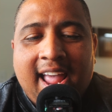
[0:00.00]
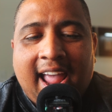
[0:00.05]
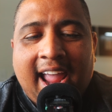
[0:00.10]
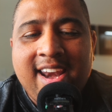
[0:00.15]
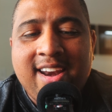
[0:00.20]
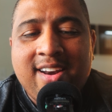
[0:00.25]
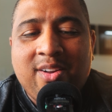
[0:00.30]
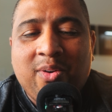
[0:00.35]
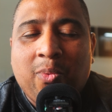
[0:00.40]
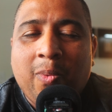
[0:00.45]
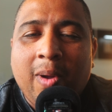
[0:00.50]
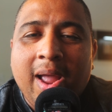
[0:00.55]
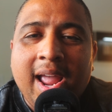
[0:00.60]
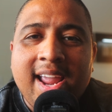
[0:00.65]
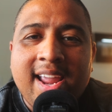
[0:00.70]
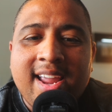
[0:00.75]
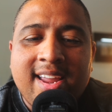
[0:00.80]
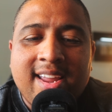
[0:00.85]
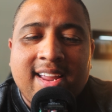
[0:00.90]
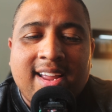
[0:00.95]
And in a
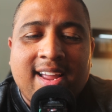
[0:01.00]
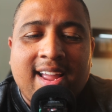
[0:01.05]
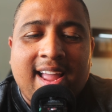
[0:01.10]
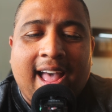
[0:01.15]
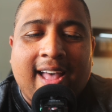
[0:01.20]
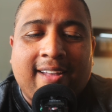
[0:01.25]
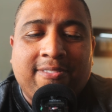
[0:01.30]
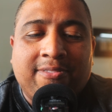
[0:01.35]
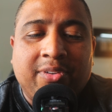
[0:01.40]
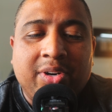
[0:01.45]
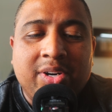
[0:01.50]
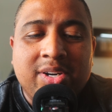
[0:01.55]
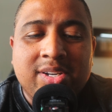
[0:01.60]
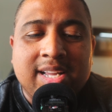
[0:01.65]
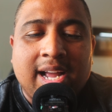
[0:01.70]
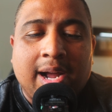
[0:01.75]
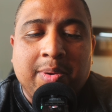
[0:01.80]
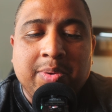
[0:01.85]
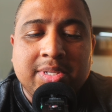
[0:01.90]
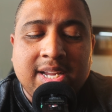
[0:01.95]
way, at
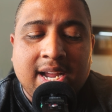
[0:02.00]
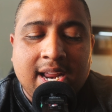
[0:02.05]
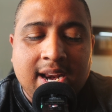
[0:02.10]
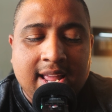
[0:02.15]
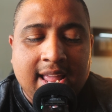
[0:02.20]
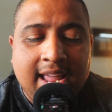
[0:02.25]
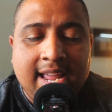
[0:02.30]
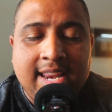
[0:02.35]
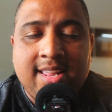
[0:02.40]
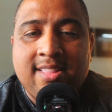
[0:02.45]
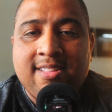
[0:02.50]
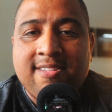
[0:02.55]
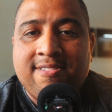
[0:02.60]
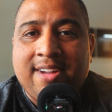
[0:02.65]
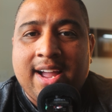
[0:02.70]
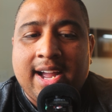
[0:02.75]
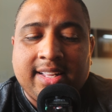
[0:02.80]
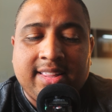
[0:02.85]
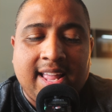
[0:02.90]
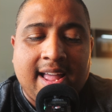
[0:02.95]
first I was kind of hating the
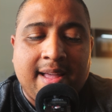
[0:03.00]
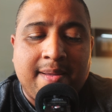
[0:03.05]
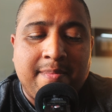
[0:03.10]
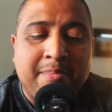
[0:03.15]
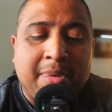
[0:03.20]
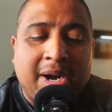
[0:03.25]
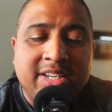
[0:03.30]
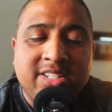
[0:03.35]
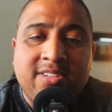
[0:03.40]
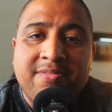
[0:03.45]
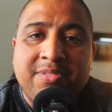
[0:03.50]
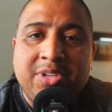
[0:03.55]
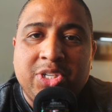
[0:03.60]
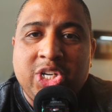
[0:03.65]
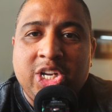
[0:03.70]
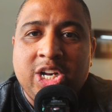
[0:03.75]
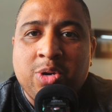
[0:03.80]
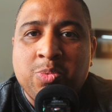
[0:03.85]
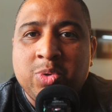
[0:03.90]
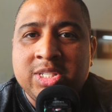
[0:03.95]
fact that Majin
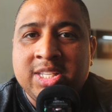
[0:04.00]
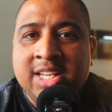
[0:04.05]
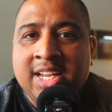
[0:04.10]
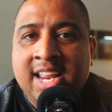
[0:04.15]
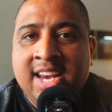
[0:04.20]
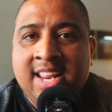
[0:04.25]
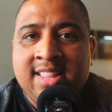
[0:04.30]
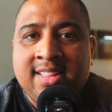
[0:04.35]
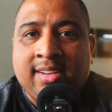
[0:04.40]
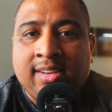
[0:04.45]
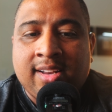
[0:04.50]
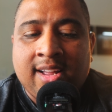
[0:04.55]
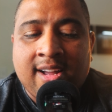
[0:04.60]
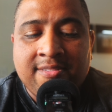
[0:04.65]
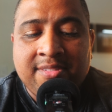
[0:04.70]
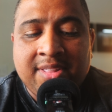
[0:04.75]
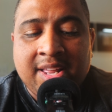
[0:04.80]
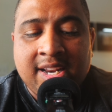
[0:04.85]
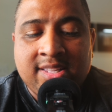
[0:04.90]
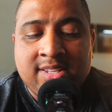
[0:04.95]
Vegeta wasn't getting the
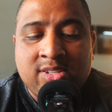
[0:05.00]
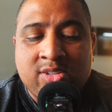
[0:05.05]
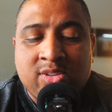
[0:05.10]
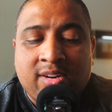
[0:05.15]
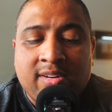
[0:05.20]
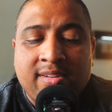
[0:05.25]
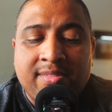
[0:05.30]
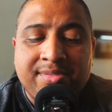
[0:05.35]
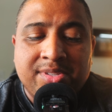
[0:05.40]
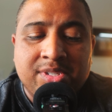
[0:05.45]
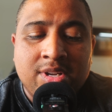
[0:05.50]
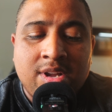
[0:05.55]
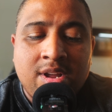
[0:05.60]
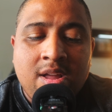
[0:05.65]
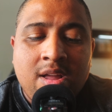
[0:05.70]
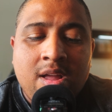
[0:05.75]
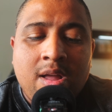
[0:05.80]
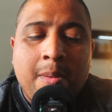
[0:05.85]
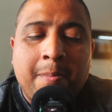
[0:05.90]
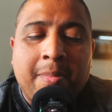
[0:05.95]
love that it deserves,
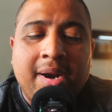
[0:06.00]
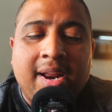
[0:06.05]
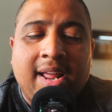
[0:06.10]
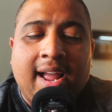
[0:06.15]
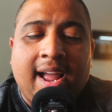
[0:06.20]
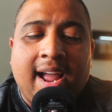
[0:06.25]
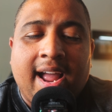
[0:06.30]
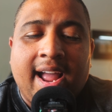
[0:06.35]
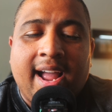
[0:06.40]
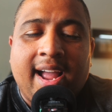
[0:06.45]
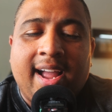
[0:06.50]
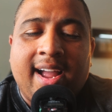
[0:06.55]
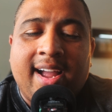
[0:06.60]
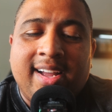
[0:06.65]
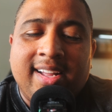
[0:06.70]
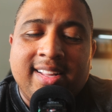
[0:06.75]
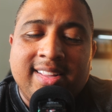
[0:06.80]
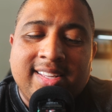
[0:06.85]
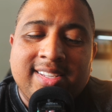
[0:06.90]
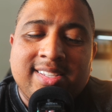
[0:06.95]
but
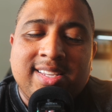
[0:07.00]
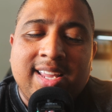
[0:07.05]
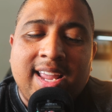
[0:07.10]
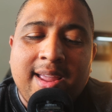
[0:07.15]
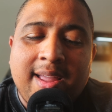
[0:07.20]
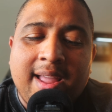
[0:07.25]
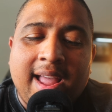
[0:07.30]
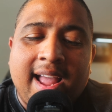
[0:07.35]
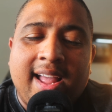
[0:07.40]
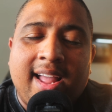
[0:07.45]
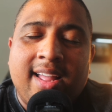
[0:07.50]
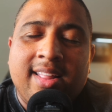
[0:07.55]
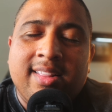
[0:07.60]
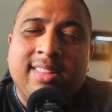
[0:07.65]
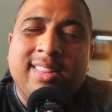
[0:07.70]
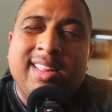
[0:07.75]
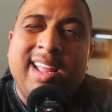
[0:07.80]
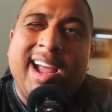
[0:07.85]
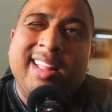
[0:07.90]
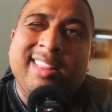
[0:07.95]
at
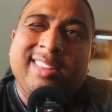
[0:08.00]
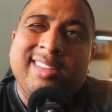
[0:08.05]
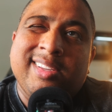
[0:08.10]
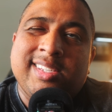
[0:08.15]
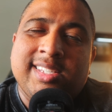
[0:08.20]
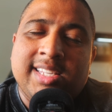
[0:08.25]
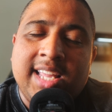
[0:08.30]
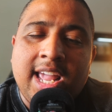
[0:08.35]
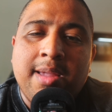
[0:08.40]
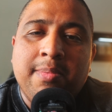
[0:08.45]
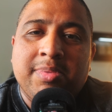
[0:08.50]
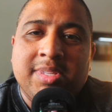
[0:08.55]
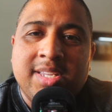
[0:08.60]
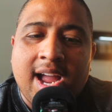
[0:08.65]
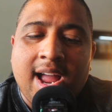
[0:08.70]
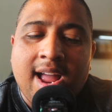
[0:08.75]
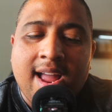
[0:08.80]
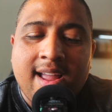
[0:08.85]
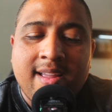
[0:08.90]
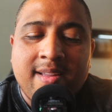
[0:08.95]
the same
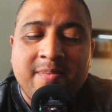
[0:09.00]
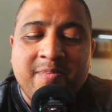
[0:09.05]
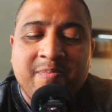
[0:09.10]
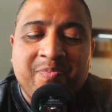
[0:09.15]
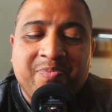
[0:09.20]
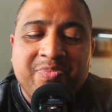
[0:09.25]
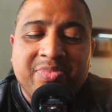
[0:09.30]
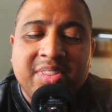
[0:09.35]
time,